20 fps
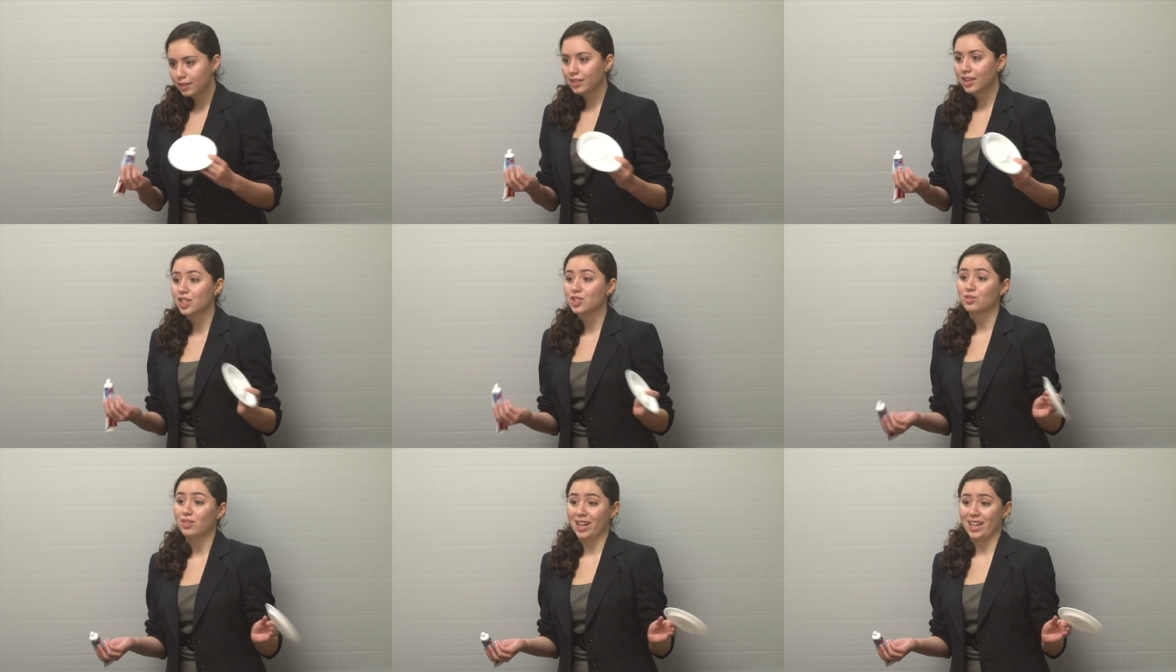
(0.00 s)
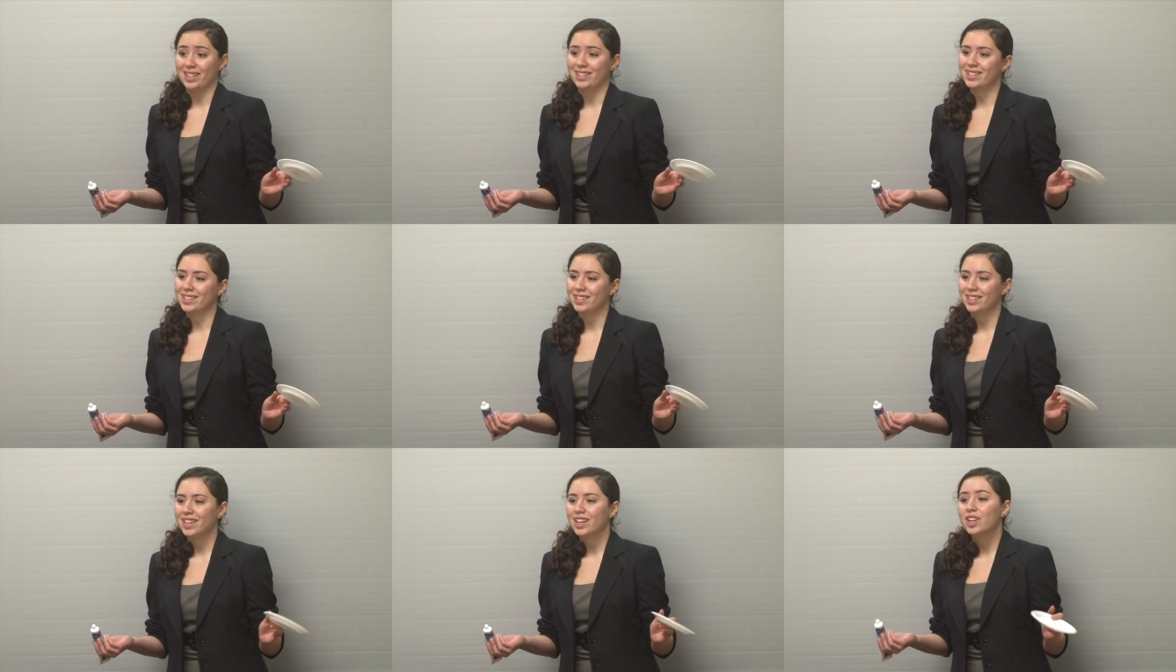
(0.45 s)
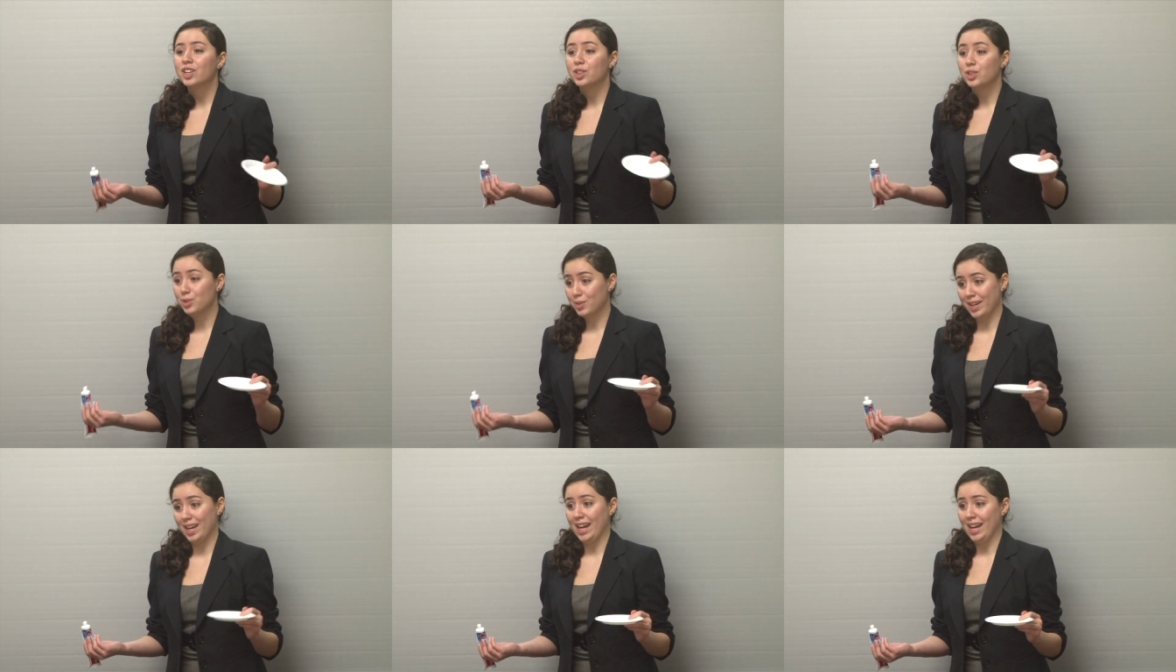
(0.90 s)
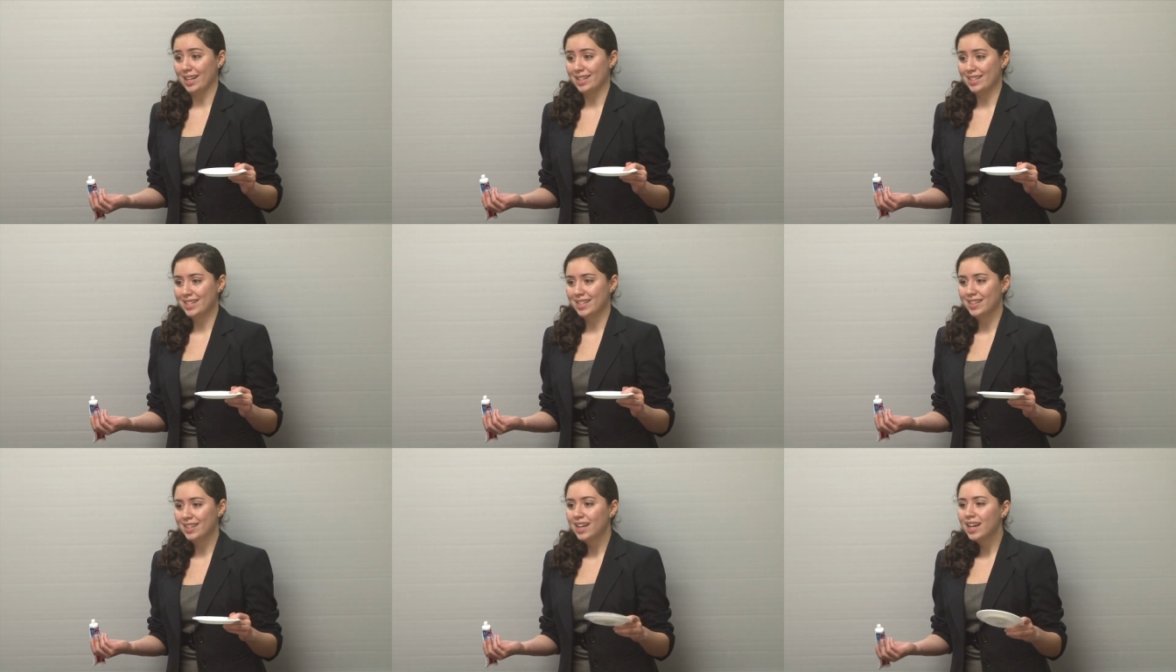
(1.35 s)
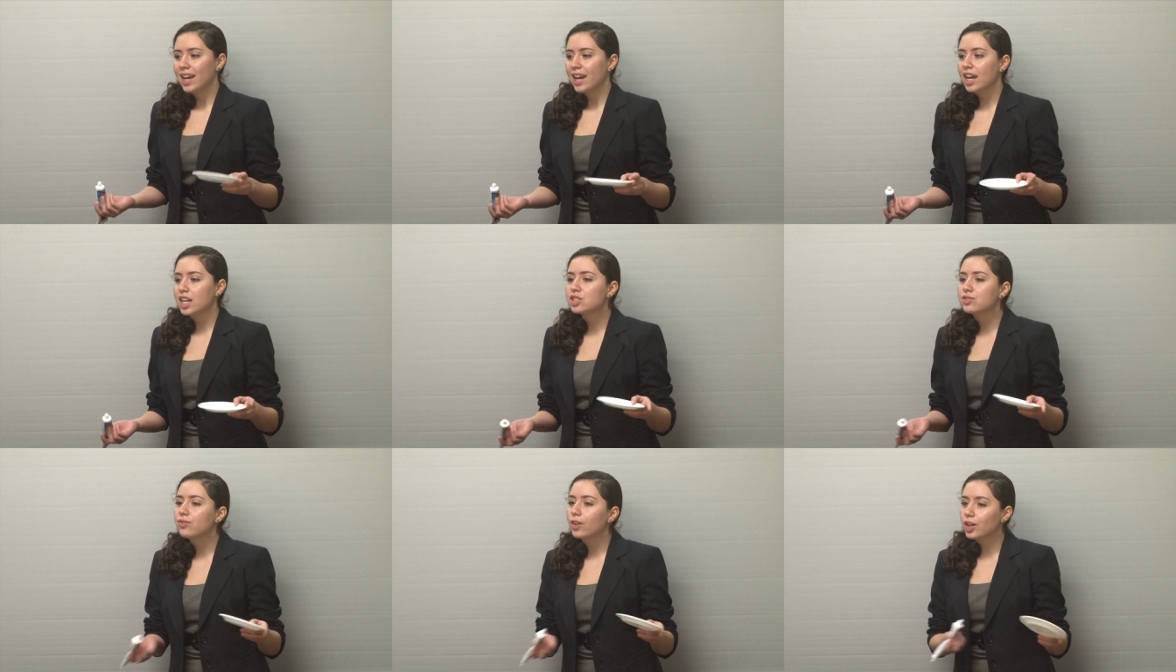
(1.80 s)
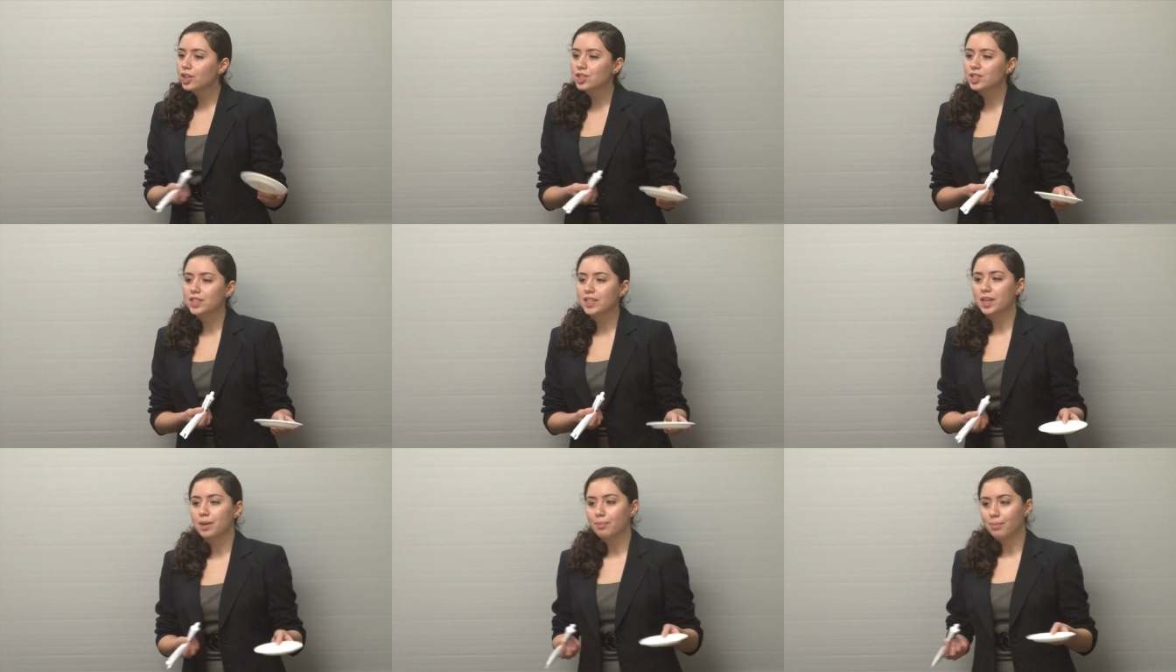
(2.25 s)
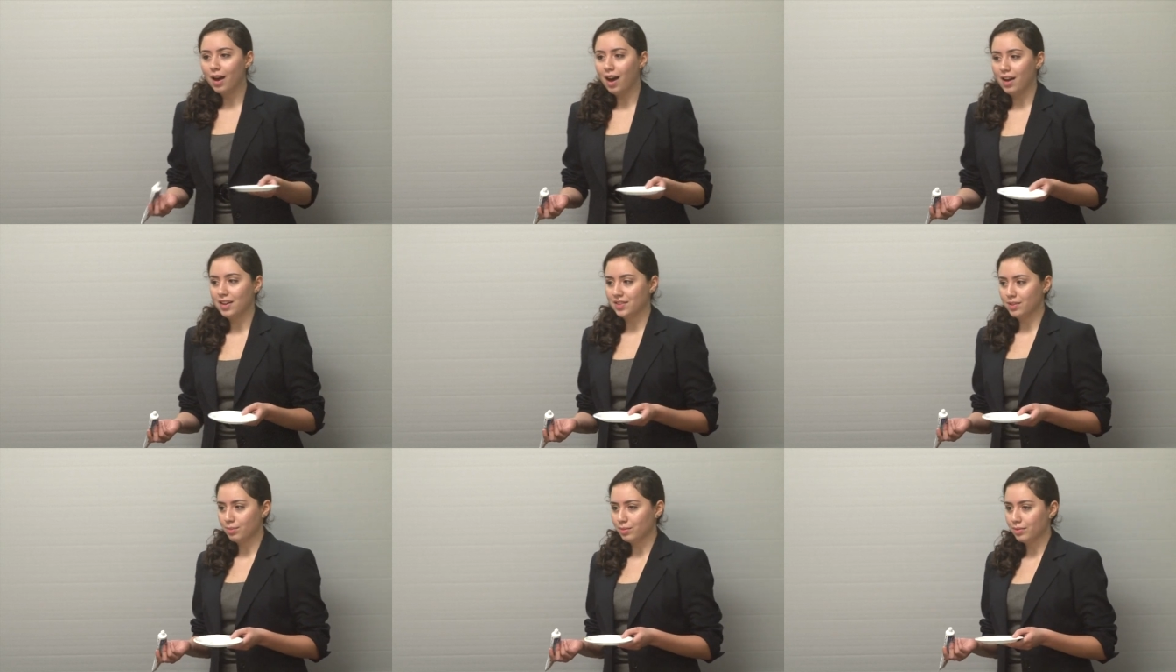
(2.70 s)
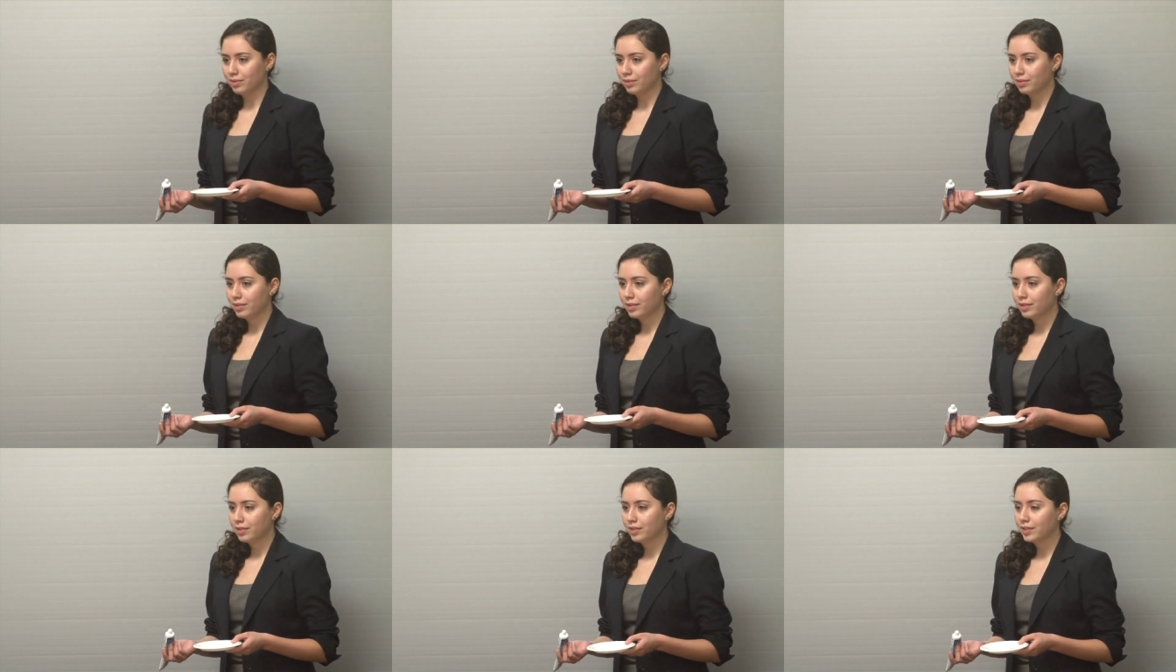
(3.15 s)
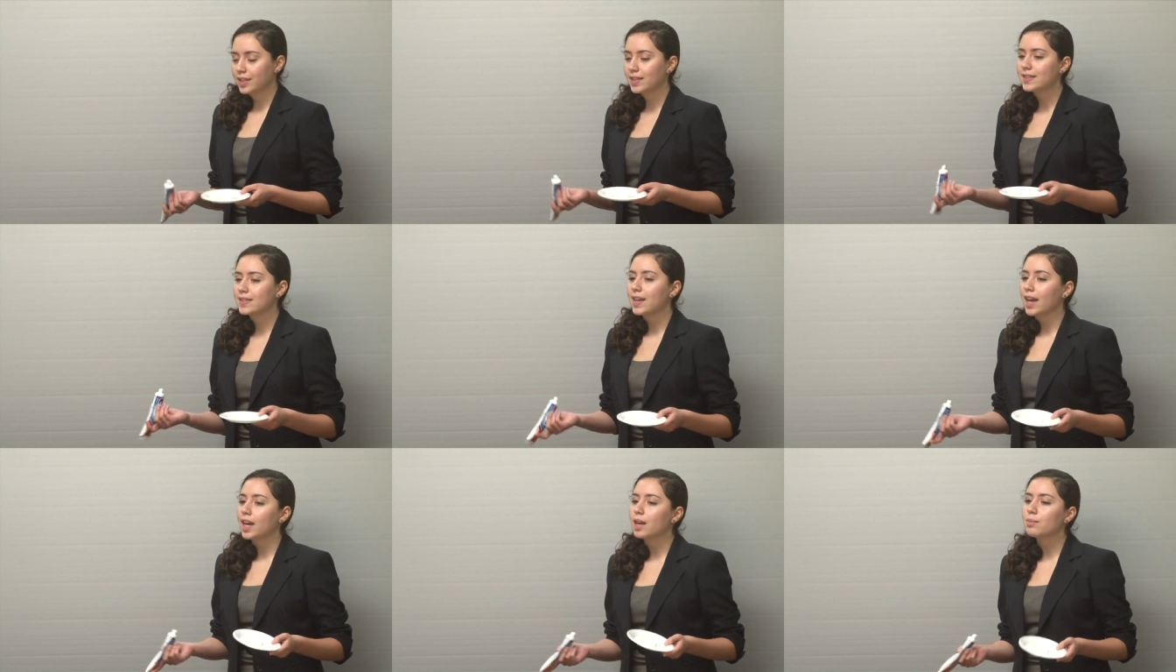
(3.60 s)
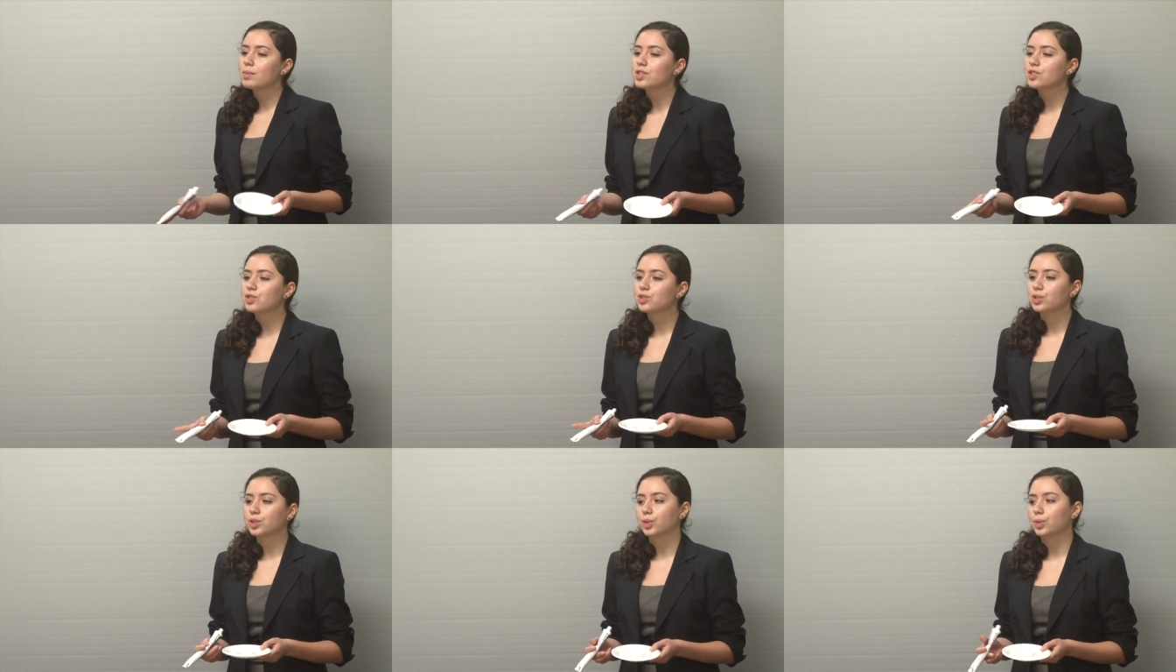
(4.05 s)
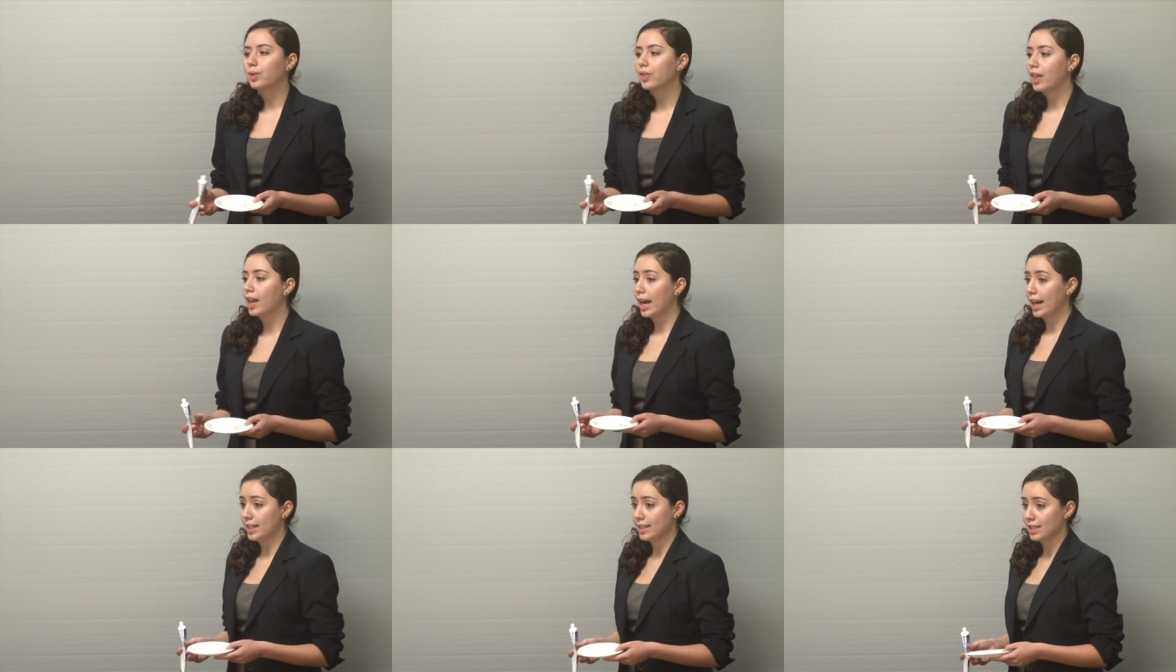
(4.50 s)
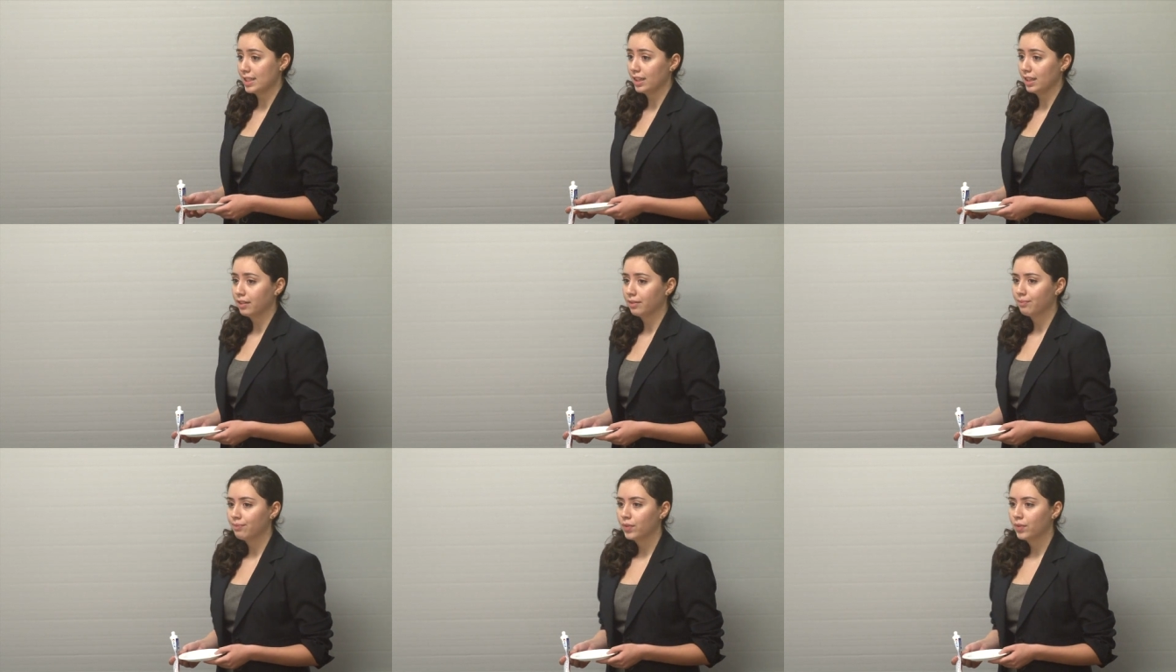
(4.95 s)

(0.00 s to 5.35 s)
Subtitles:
That's right, you can't. It's virtually impossible. The same is true with an idea.